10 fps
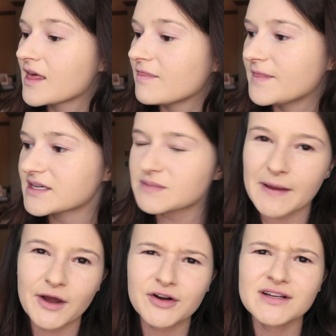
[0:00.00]
This
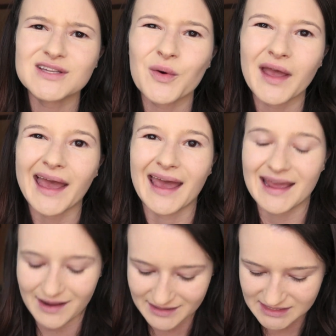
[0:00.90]
powder is
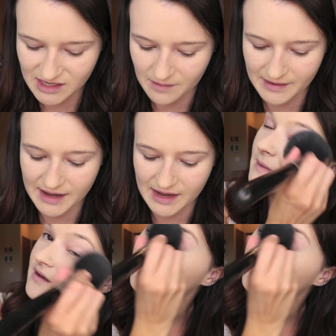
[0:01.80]
okay. It's not my